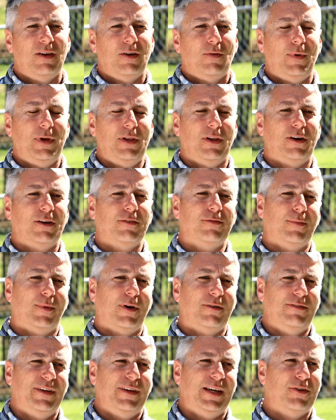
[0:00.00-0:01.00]
We learned from
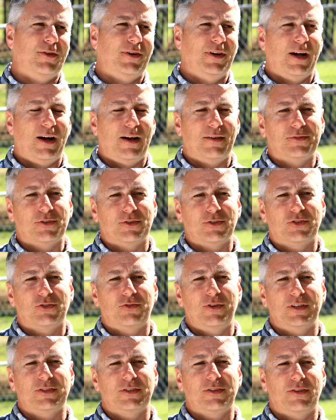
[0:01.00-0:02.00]
our veteran officers
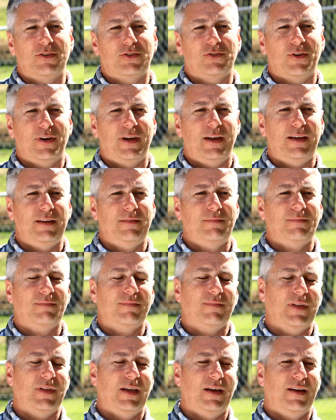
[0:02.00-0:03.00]
tricks of the trade.
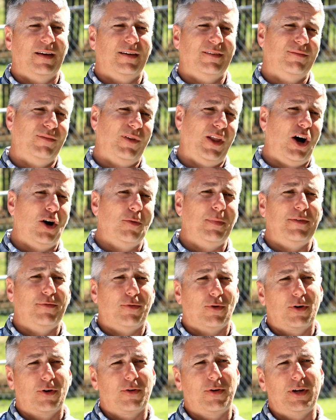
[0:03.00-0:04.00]
Long
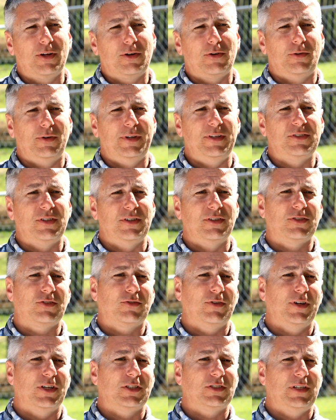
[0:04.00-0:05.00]
before critical incident
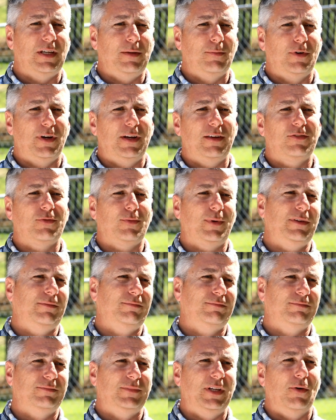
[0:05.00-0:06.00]
stress debriefs, we
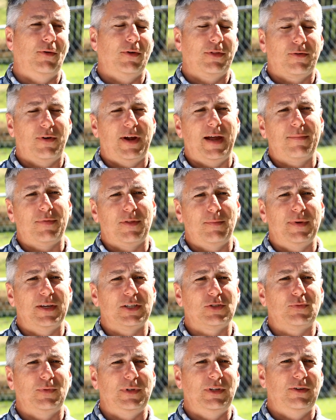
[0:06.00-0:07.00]
dealt with crap the
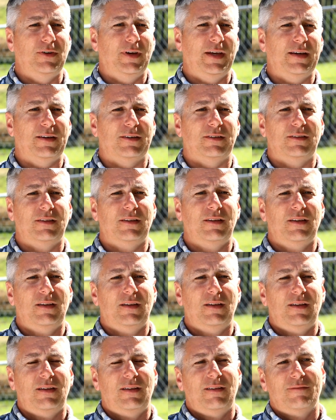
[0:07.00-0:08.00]
best we knew how.
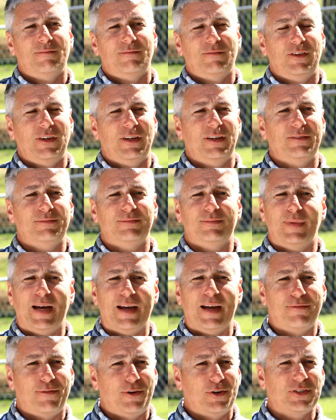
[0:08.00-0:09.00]

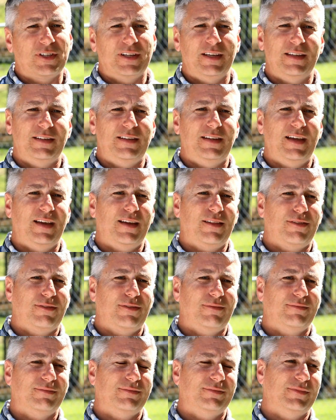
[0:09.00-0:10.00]
My first kid death,
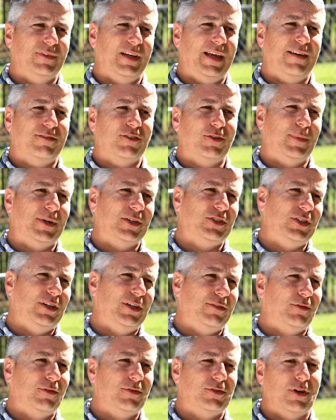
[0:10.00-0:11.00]
after my
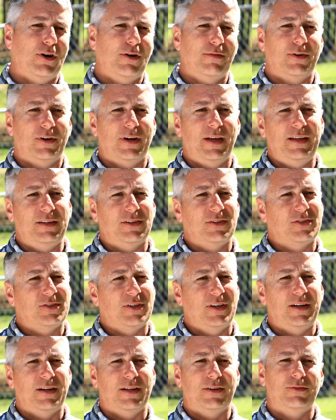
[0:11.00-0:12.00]
shift was over, I hate to
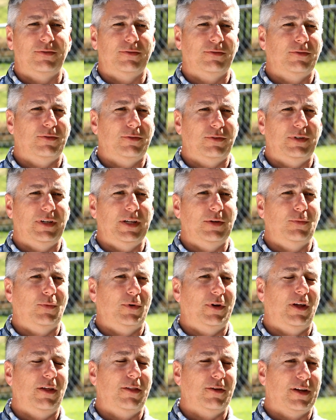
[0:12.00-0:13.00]
say it, I did
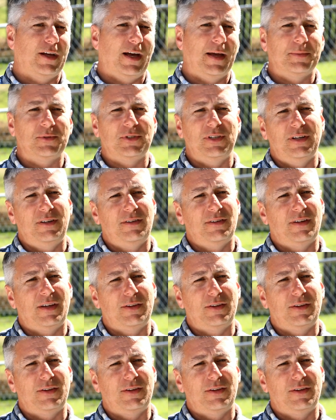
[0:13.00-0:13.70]
what other cops did.